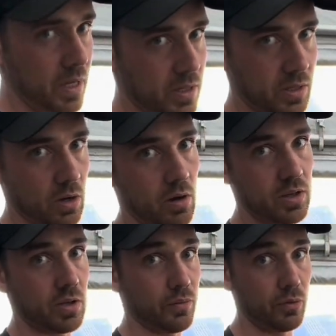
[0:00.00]
so
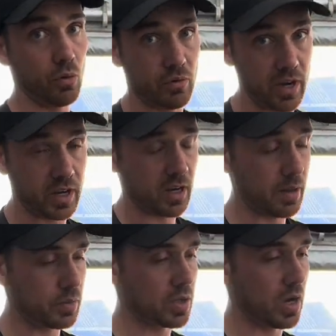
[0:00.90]
it's a full rear
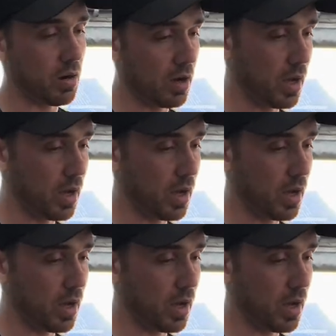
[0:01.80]
clamshell.